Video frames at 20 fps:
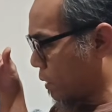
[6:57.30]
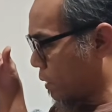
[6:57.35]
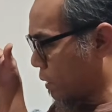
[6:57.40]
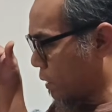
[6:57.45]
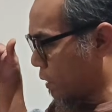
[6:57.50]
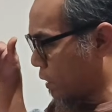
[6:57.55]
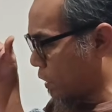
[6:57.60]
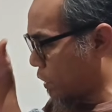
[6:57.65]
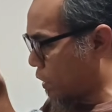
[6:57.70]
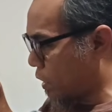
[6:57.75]

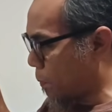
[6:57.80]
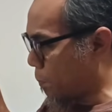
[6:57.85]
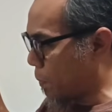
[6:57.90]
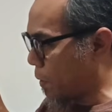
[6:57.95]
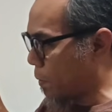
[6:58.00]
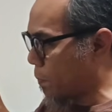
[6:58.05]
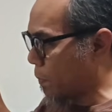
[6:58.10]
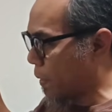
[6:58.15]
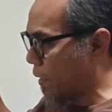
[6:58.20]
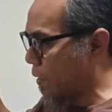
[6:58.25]
the
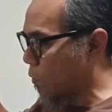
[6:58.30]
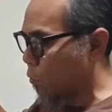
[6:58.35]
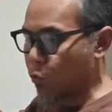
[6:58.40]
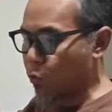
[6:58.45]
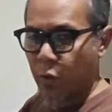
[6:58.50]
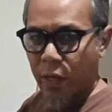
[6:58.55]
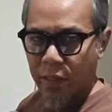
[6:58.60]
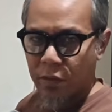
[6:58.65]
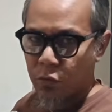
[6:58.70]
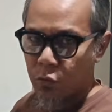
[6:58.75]
Sherpa
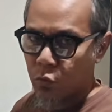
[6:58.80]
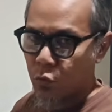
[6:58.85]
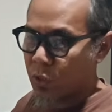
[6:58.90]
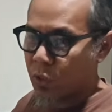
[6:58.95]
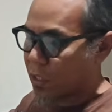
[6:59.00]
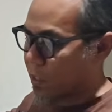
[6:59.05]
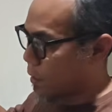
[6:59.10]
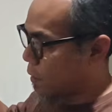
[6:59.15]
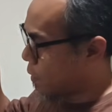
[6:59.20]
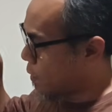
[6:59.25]
Micro
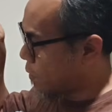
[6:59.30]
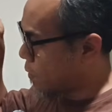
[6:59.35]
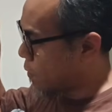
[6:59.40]
extruder